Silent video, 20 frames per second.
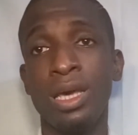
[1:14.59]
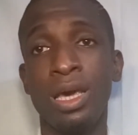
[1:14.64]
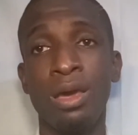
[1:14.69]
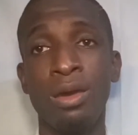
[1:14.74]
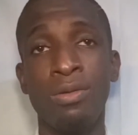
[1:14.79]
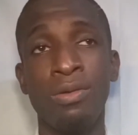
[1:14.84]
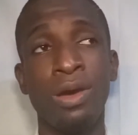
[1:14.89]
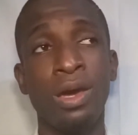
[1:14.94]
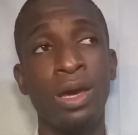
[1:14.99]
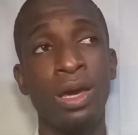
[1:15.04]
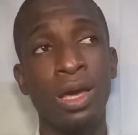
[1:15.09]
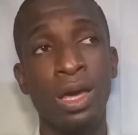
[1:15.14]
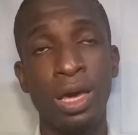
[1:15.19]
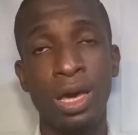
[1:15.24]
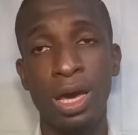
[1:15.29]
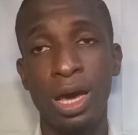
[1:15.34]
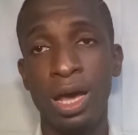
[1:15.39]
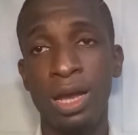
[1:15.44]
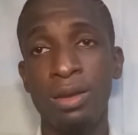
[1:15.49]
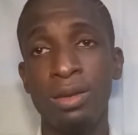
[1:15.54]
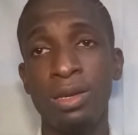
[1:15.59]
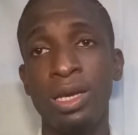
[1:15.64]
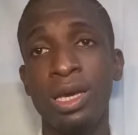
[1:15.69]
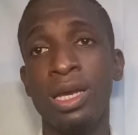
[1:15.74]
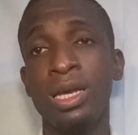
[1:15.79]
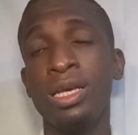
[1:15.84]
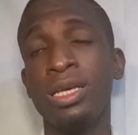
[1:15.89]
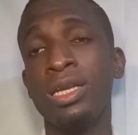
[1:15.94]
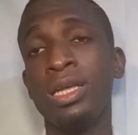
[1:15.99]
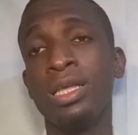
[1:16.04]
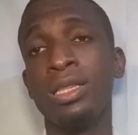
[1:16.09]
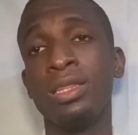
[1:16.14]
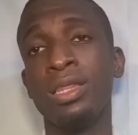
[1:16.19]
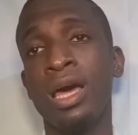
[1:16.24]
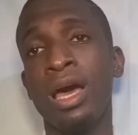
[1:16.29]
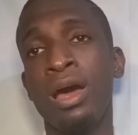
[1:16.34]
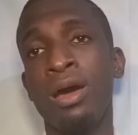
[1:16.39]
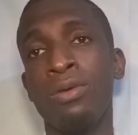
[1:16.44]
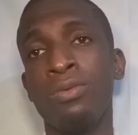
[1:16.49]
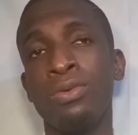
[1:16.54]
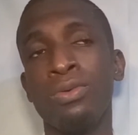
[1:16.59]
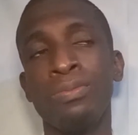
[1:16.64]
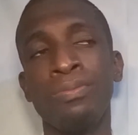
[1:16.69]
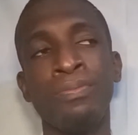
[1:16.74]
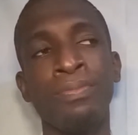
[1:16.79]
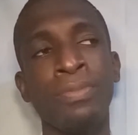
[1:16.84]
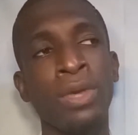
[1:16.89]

area and nearly the entire room.